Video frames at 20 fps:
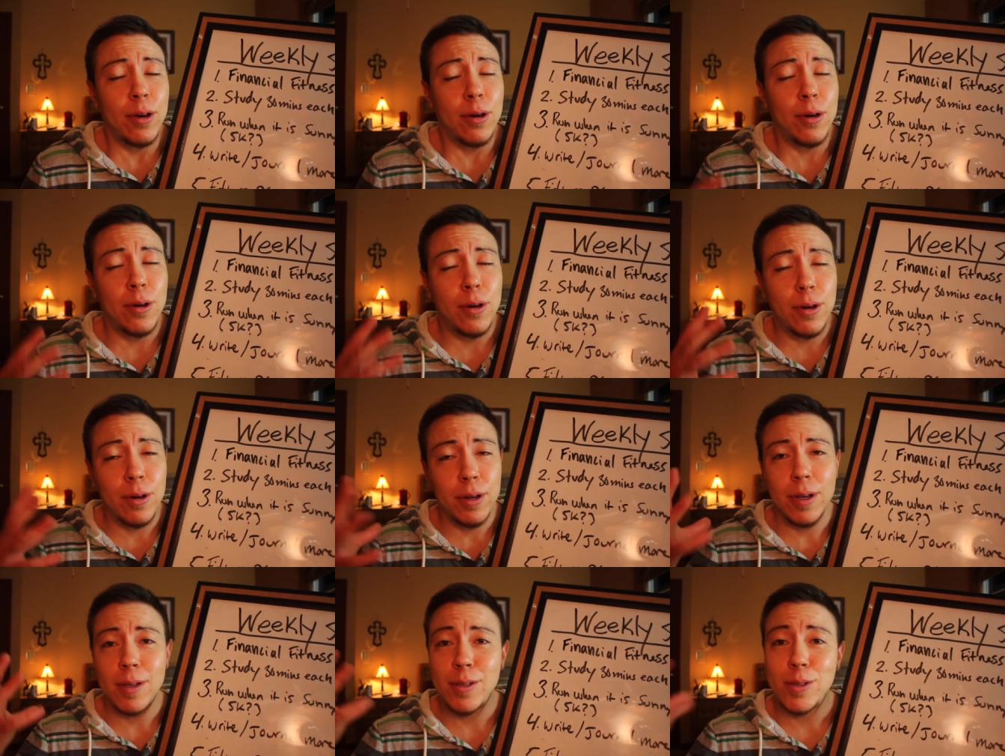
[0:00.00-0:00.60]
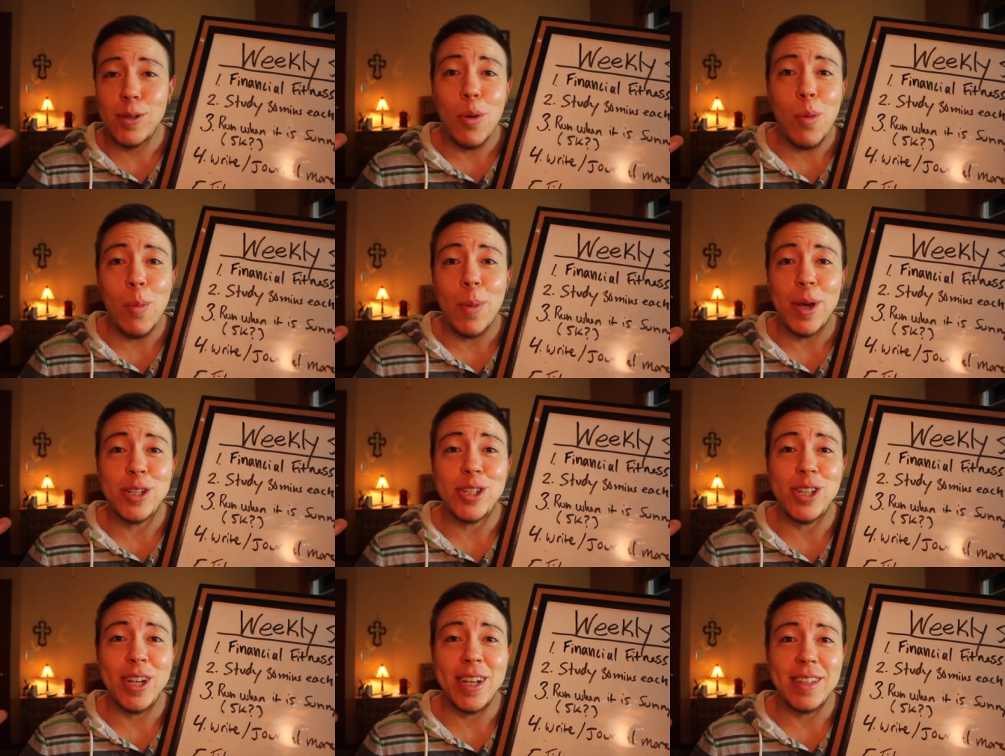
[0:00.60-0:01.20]
oh, so
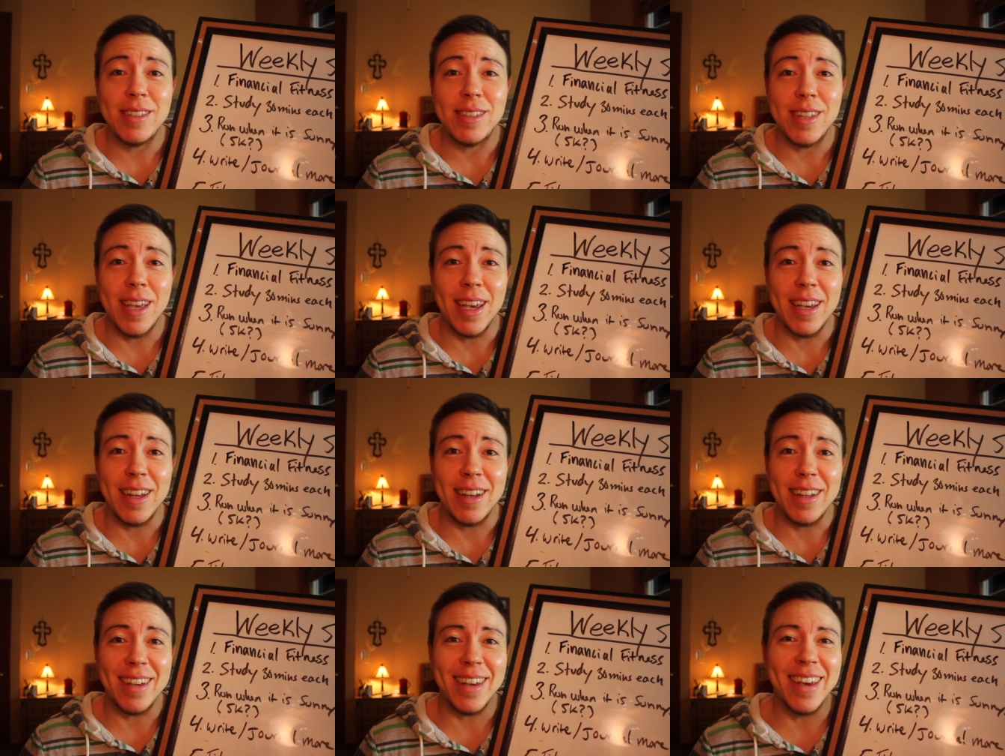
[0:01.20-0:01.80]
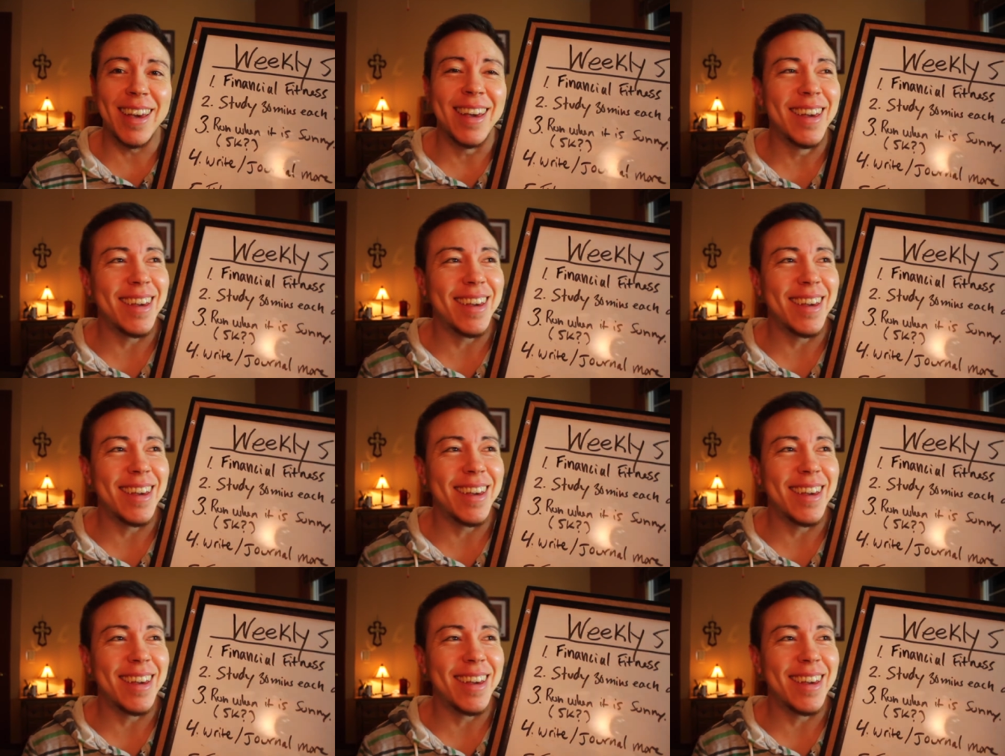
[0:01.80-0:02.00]
much anxiety.